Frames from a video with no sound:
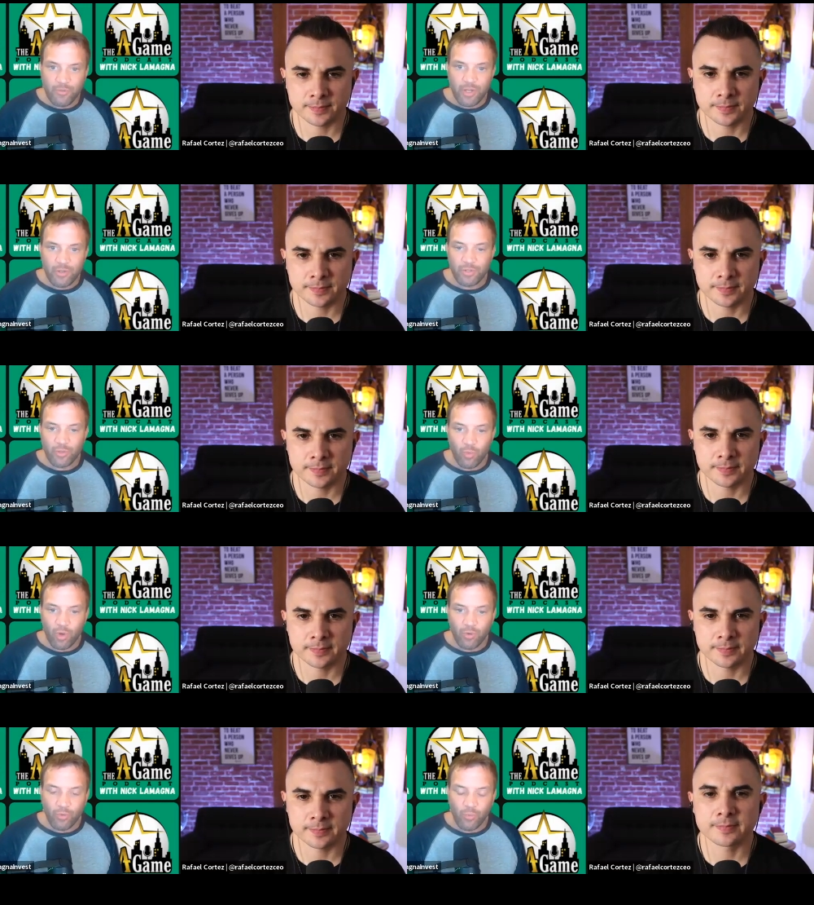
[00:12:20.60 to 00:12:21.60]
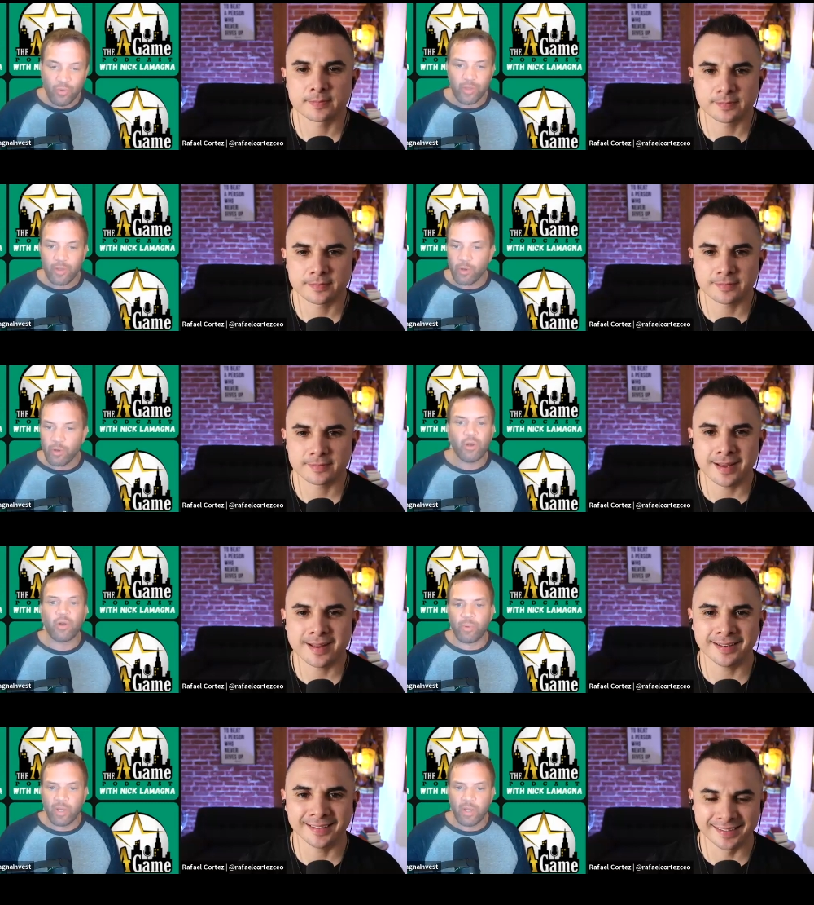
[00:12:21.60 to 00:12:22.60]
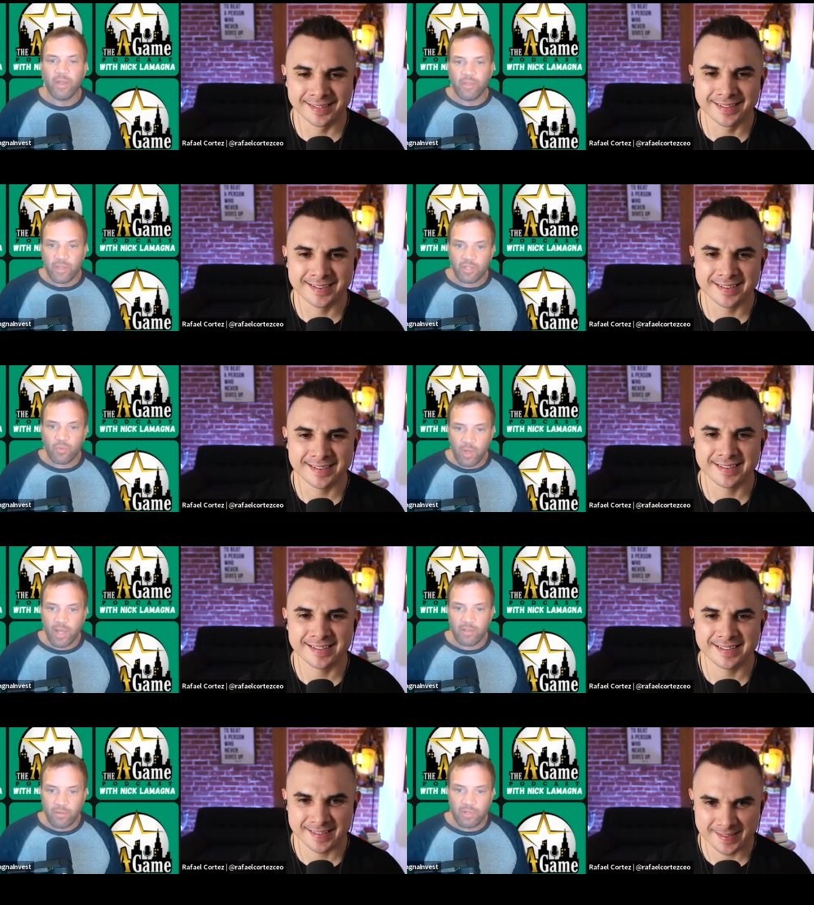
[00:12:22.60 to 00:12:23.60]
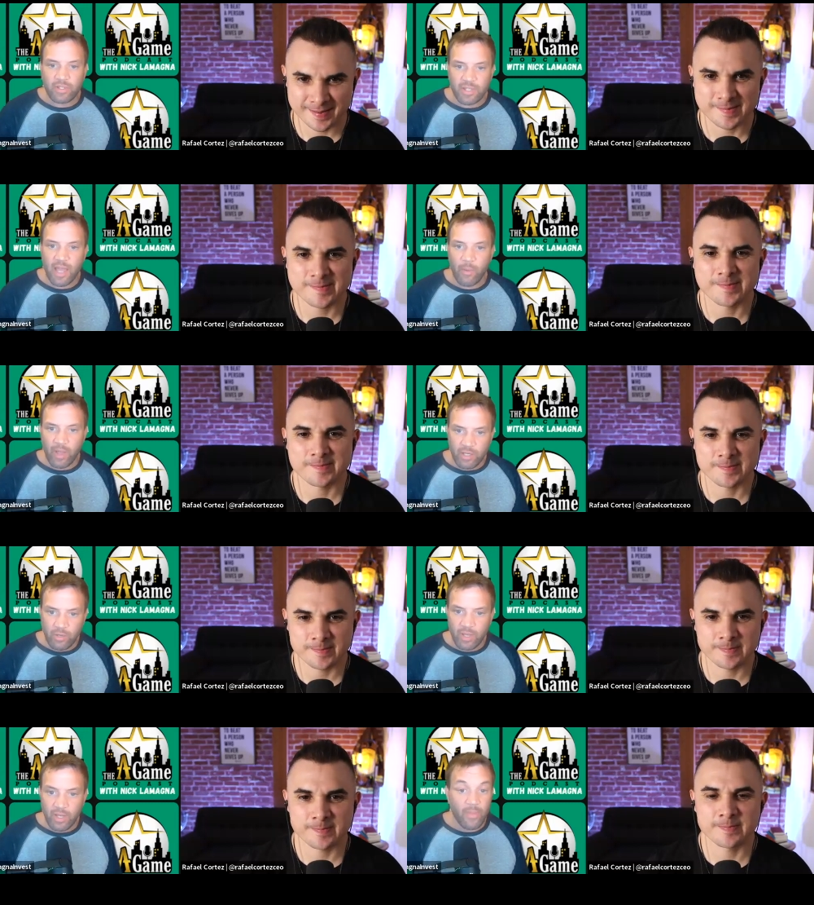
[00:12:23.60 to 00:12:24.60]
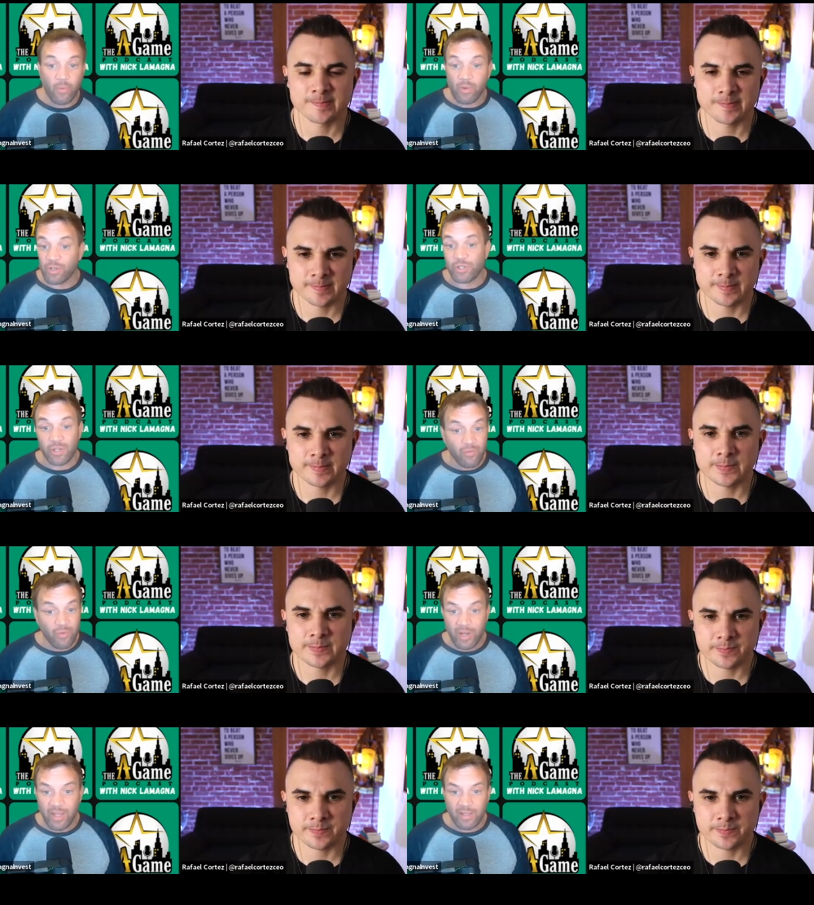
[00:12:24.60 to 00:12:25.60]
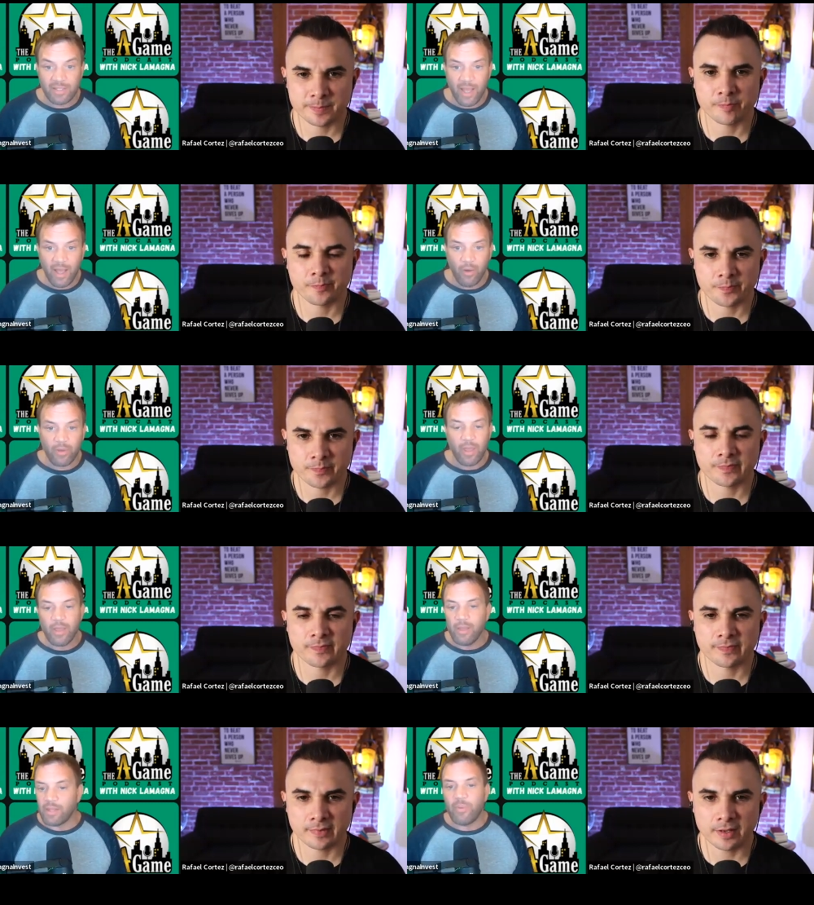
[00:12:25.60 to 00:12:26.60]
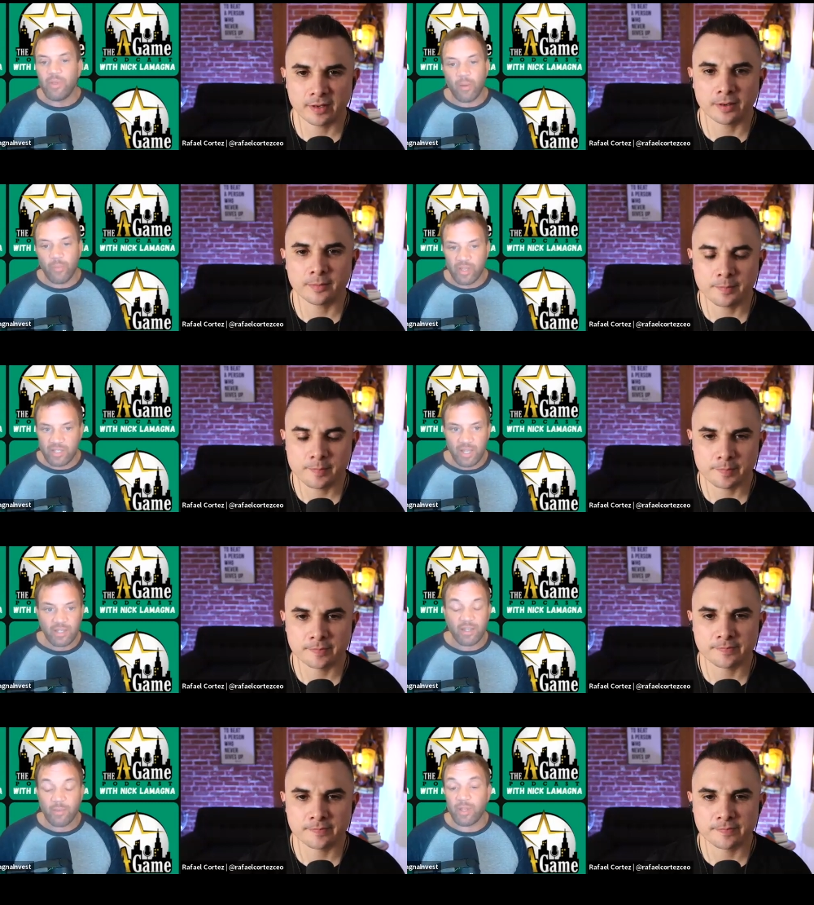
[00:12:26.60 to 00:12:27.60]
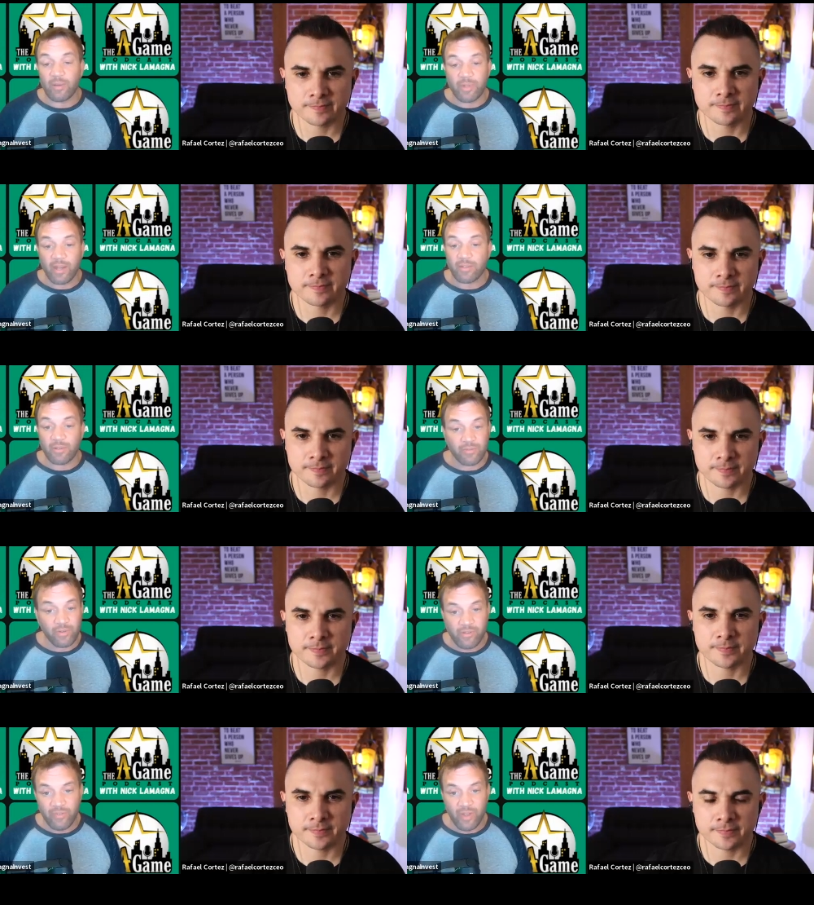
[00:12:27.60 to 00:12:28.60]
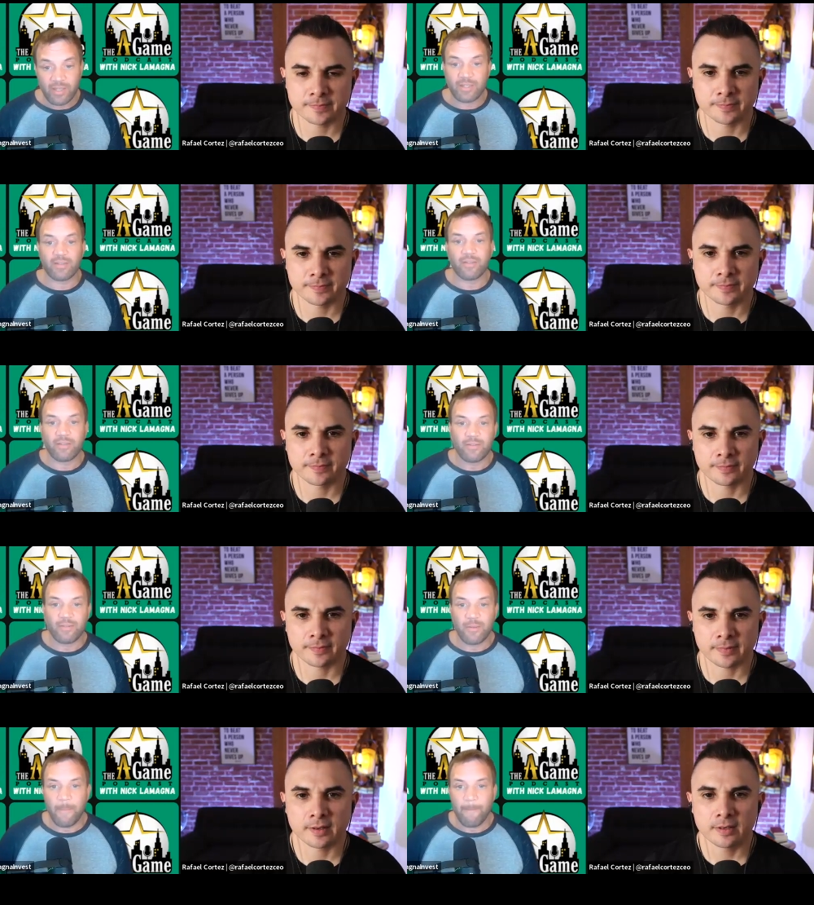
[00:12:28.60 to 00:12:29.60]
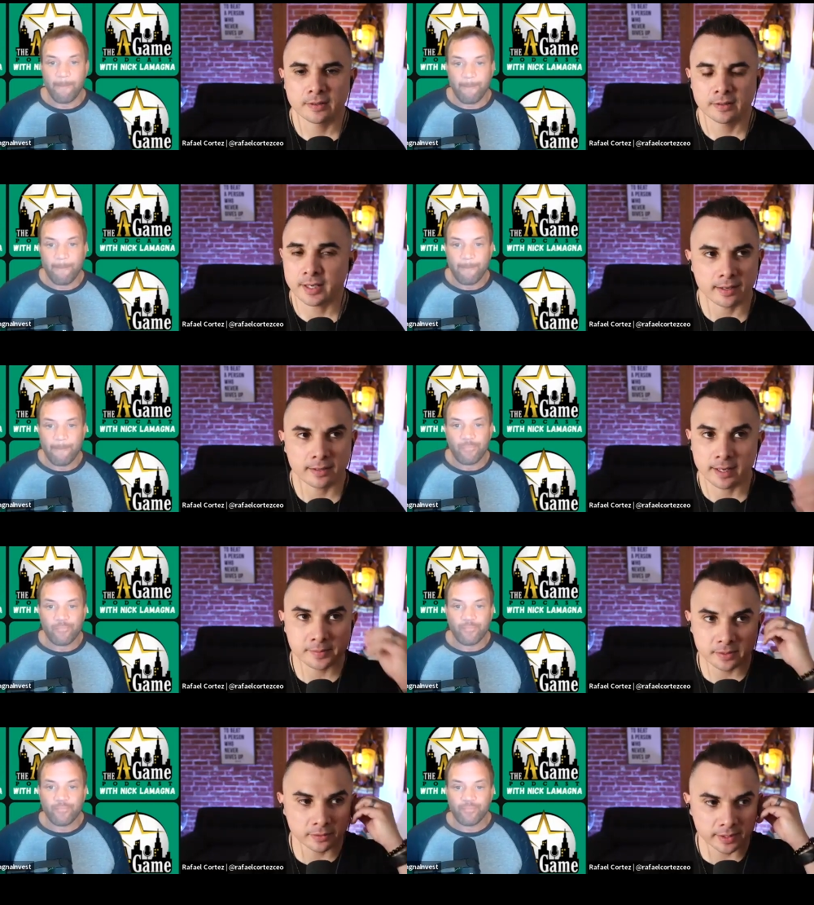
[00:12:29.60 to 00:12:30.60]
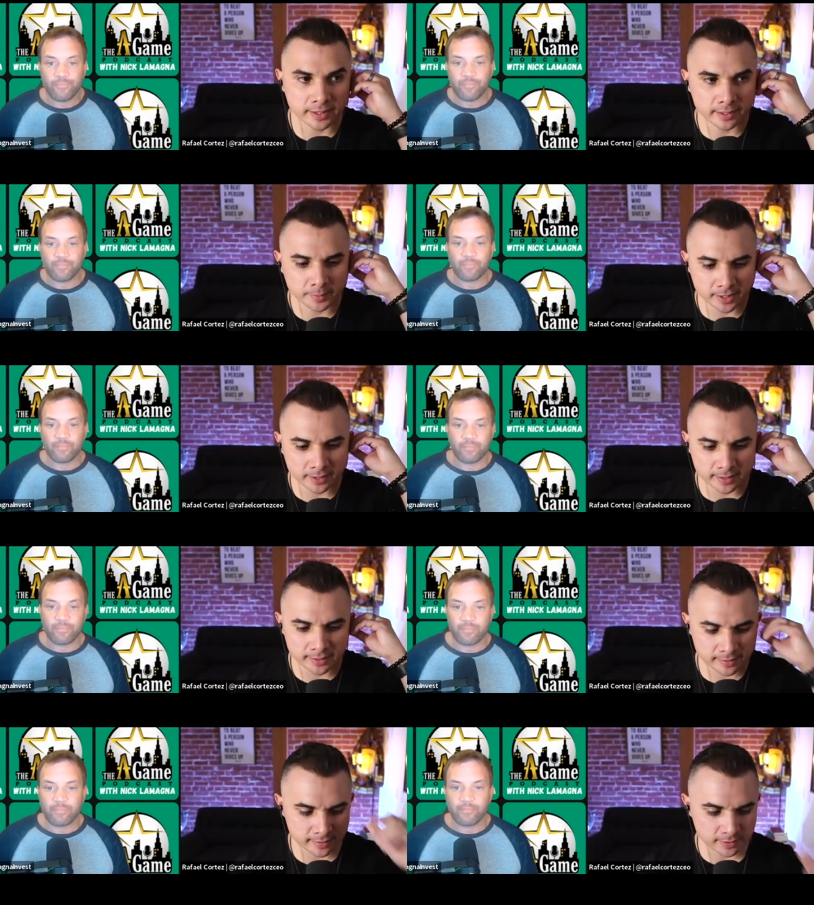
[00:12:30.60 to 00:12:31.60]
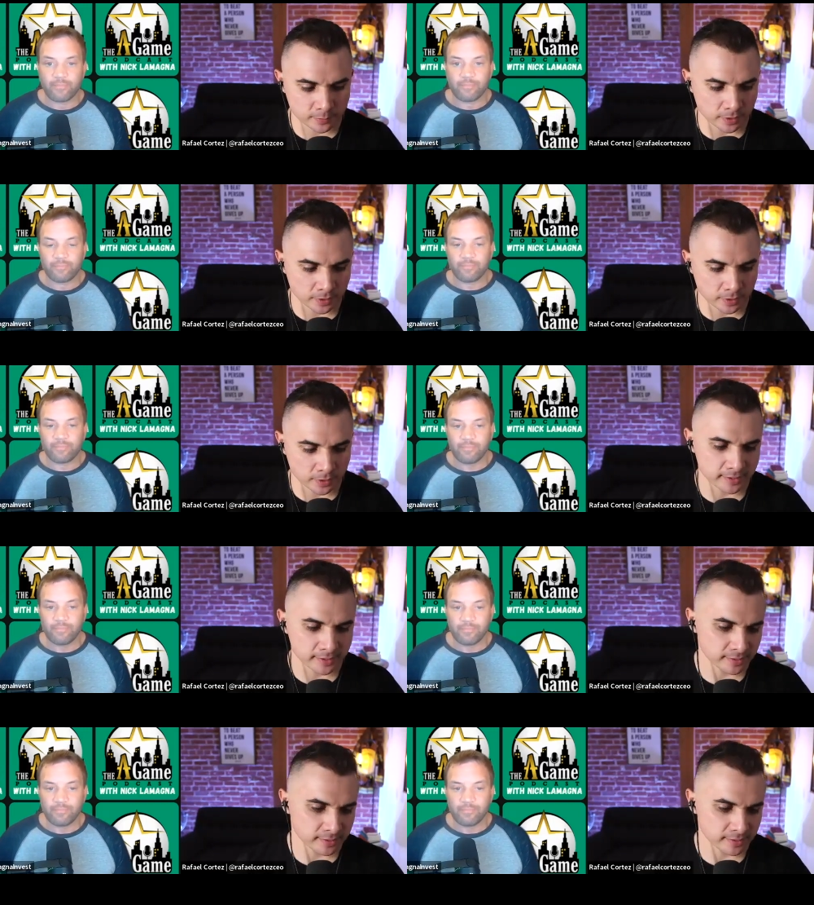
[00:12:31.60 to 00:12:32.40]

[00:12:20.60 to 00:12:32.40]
Speaker 1: videos of the world, where they go, no, no, no, but this is what I do. This is how I do it. And they want to shut everybody else down.
Speaker 2: They yeah. become extinct and they become dinosaurs very fast. Yeah, absolutely. I mean, it, it's it's one of those things,